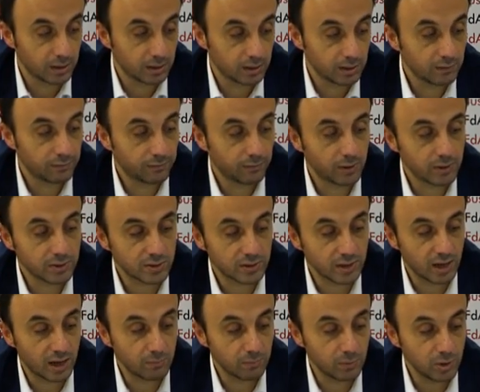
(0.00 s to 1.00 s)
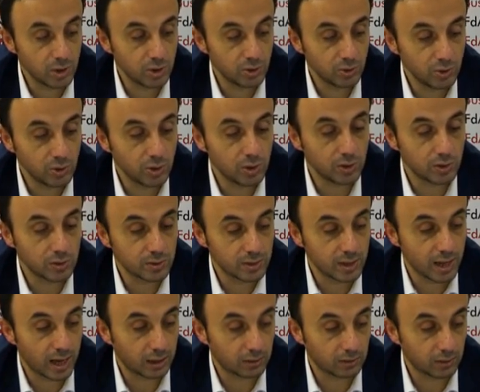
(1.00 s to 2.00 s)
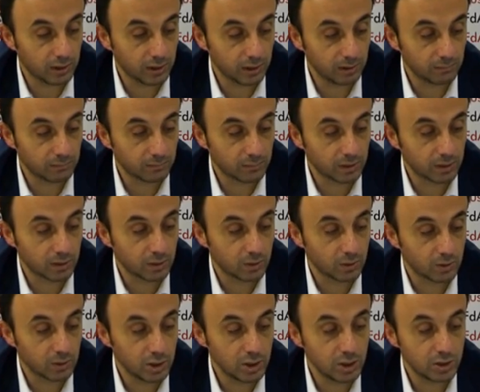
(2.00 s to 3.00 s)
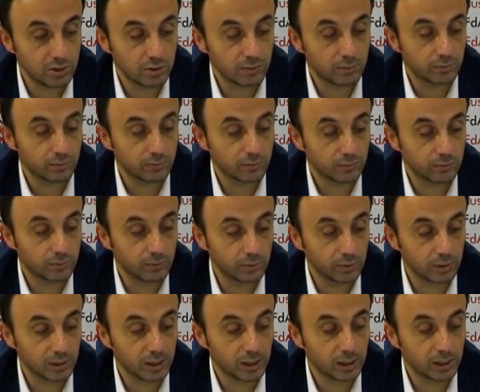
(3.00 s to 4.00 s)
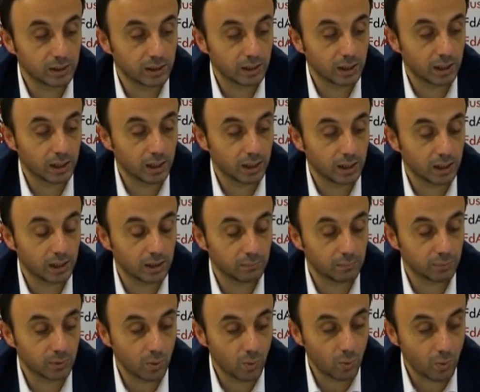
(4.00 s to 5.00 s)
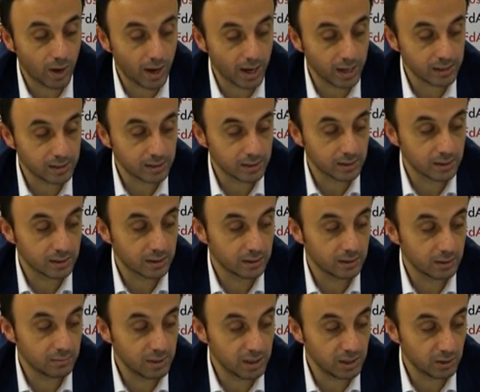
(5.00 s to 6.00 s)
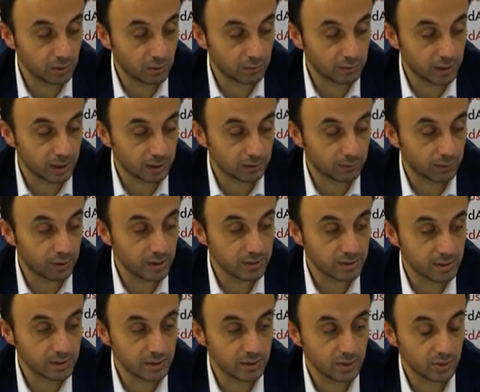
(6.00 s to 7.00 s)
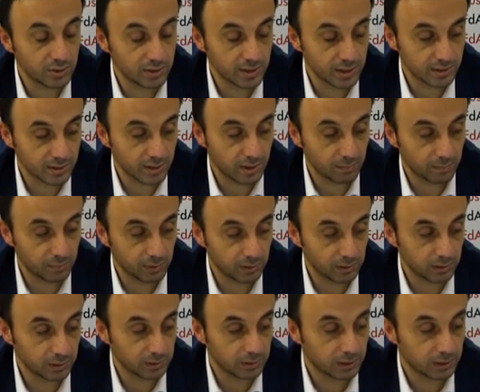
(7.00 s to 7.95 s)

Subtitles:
The first time you use the acronym, you need to fully provide the meaning of that. For instance, here's an example.